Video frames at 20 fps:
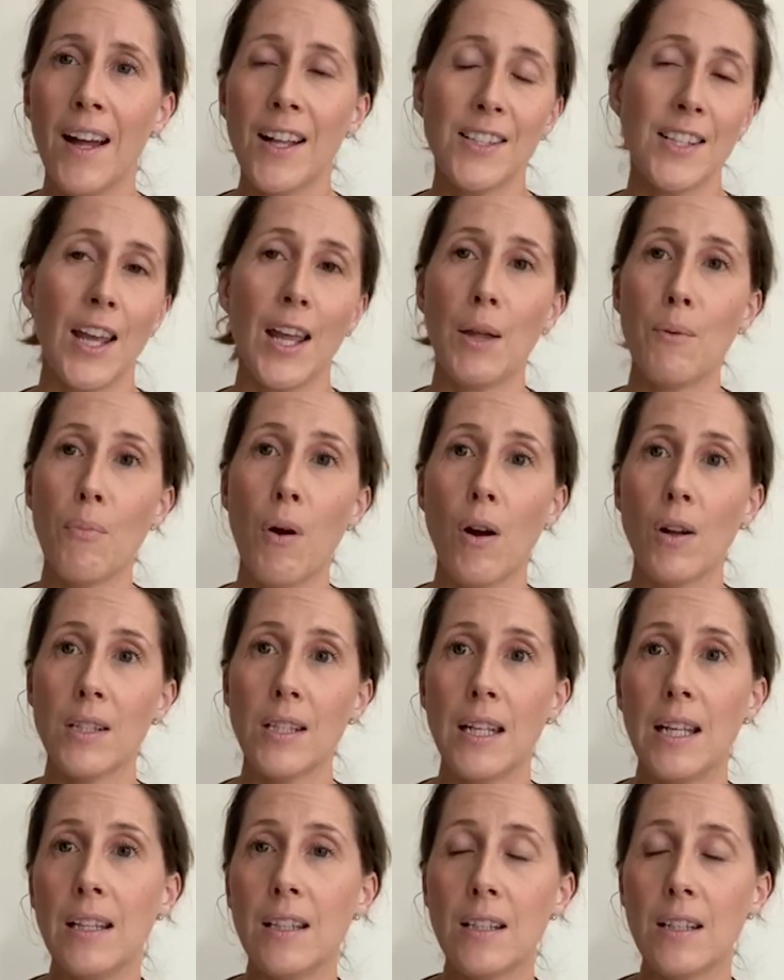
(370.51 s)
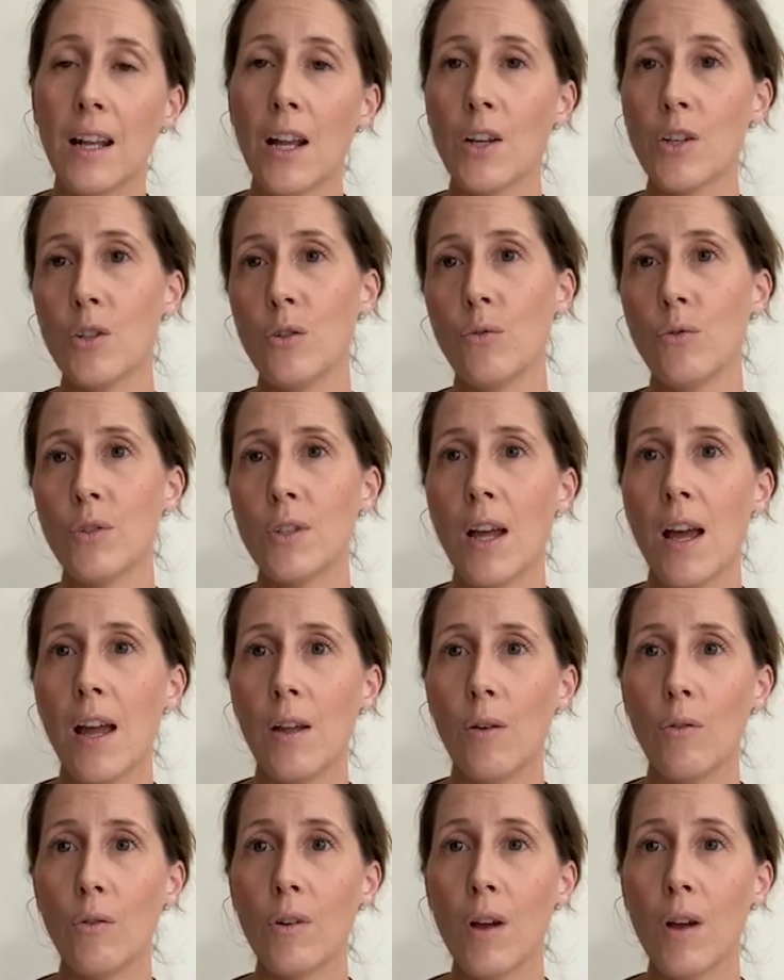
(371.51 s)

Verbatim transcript: taking part in International Day or